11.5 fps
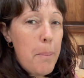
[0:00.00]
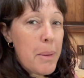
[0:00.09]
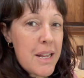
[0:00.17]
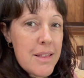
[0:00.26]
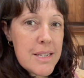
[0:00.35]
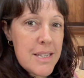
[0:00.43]
but
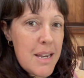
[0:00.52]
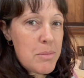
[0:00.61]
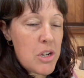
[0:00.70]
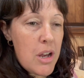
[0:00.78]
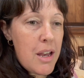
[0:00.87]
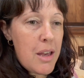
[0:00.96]
at the same
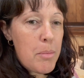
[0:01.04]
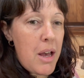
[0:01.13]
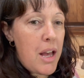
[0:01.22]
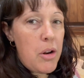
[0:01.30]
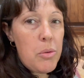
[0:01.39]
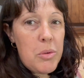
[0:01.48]
time
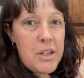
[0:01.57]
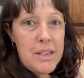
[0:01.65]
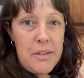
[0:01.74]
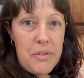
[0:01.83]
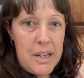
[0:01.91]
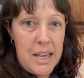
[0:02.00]
I don't want to
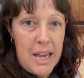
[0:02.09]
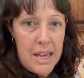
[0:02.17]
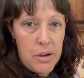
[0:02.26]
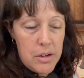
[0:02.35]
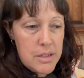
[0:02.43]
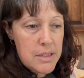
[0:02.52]
live in
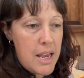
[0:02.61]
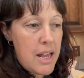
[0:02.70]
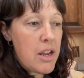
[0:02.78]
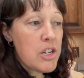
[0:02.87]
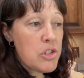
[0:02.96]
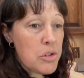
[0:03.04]
chaos, and
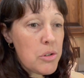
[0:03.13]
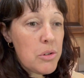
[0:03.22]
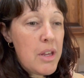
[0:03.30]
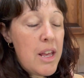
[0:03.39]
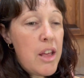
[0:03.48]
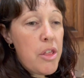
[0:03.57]
I do
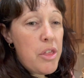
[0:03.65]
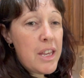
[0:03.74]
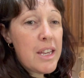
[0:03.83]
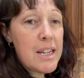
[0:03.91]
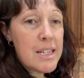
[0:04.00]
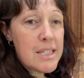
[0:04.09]

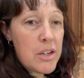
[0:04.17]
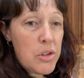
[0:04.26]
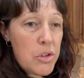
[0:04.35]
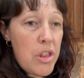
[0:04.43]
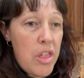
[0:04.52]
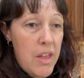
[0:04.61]
think it is a
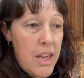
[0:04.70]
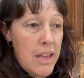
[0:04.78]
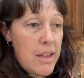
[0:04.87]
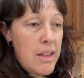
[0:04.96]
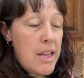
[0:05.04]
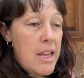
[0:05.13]
good
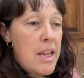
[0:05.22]
thing